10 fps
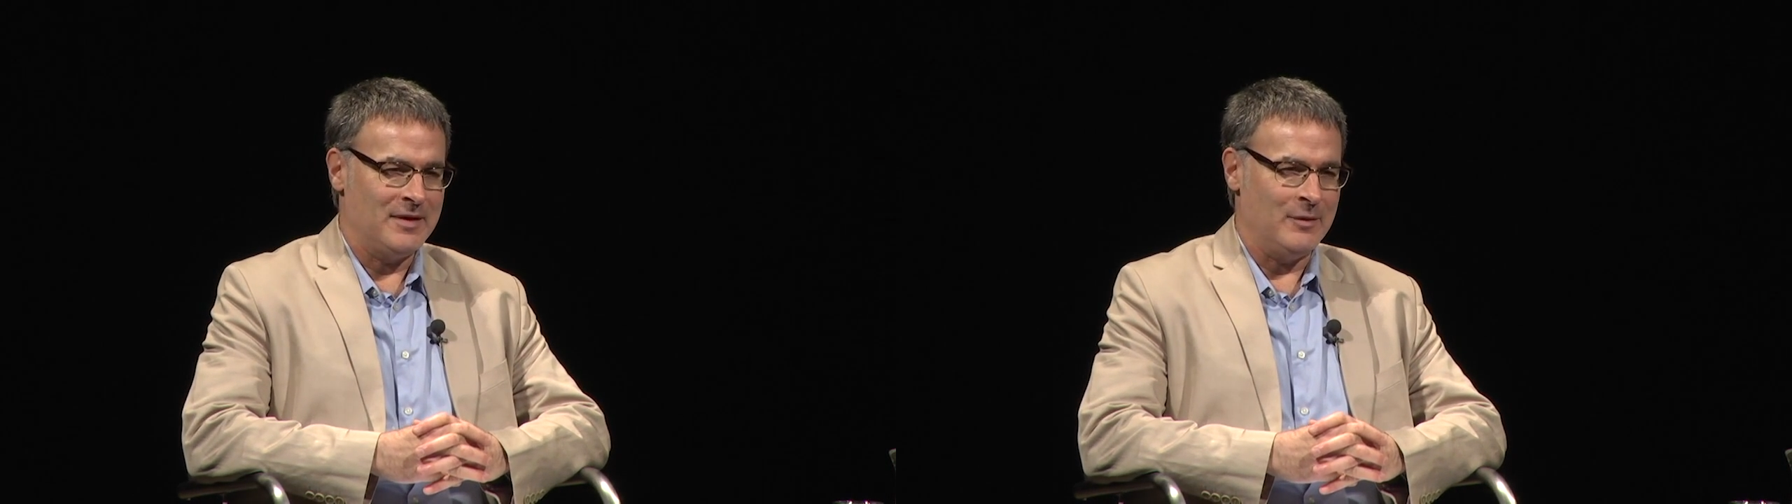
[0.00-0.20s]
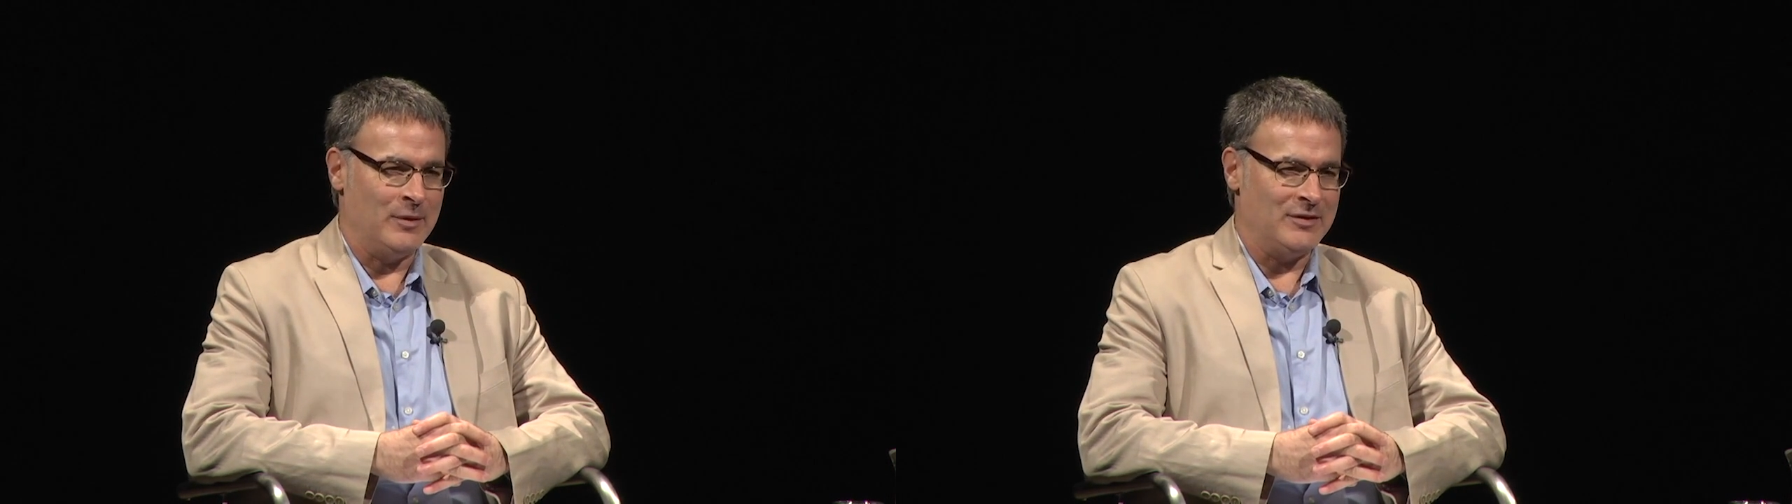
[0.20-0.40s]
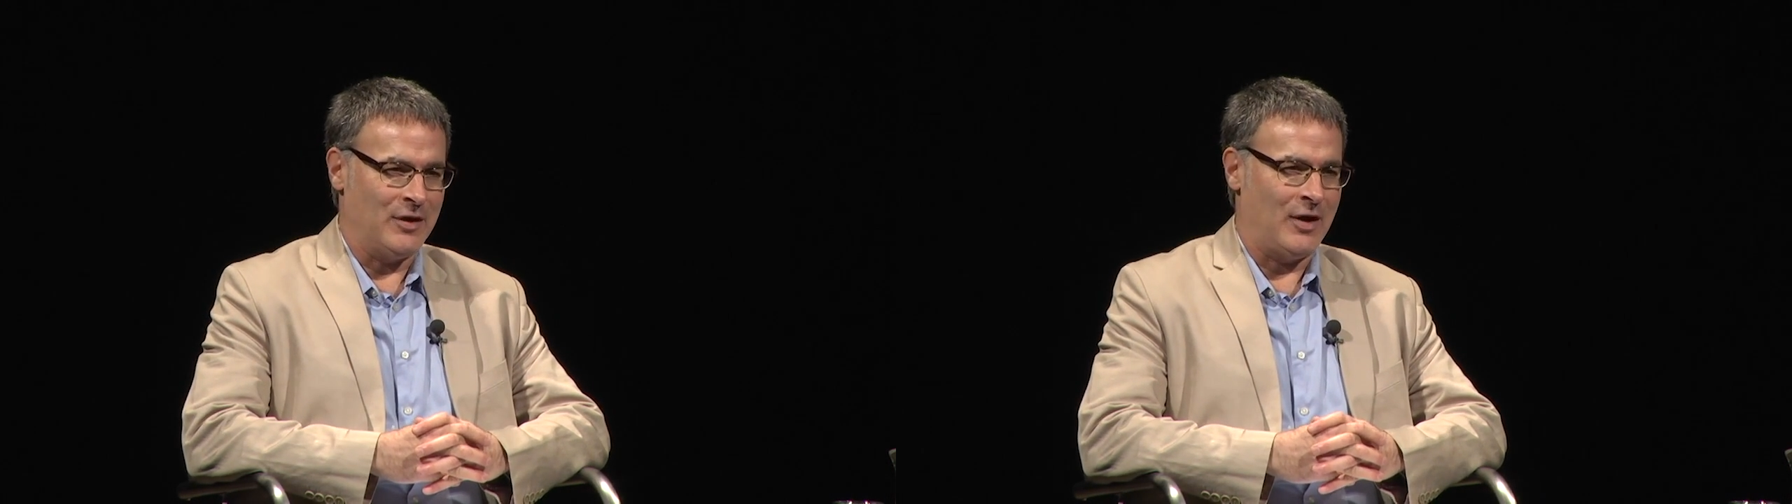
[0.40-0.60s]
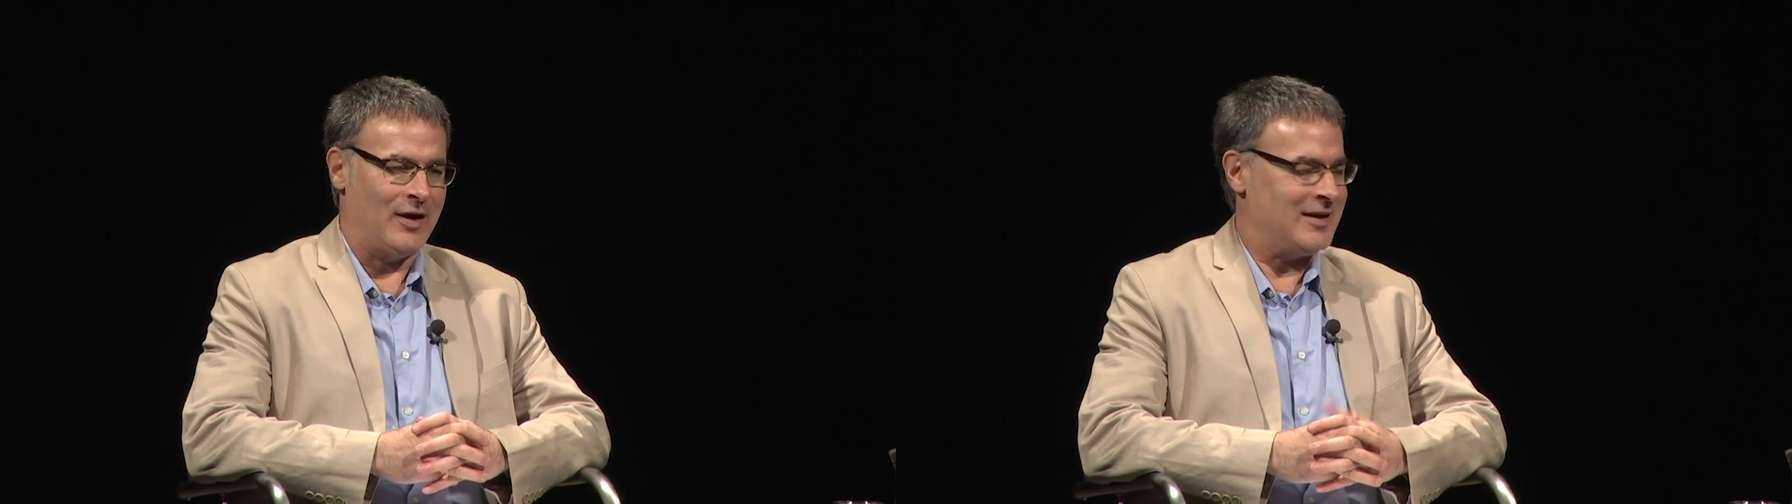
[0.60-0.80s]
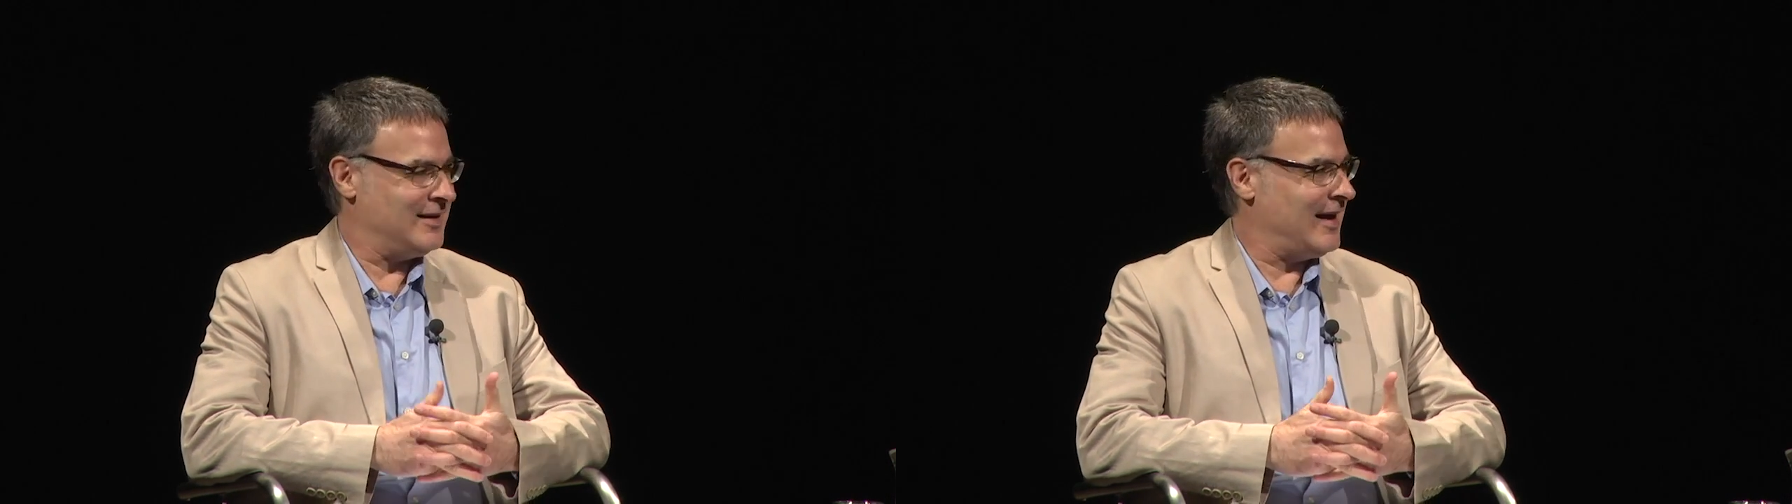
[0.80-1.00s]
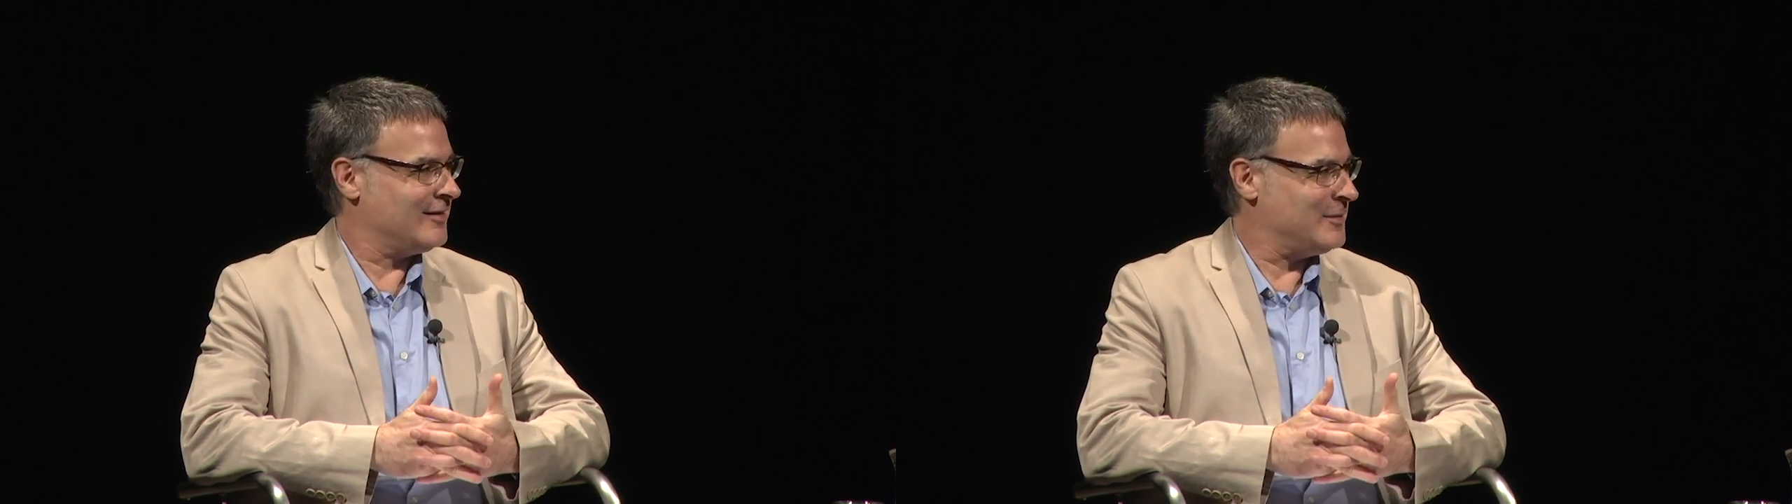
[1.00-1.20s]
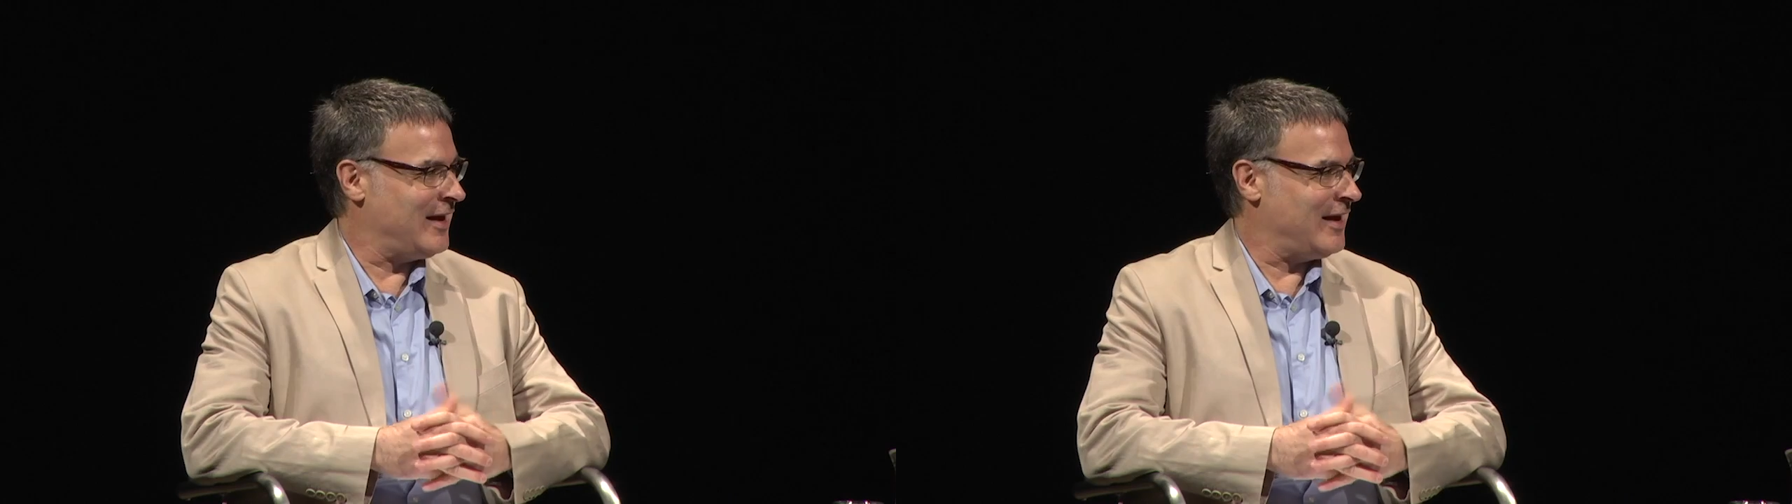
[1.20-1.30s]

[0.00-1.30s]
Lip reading: and we'd talk, and he'd ask me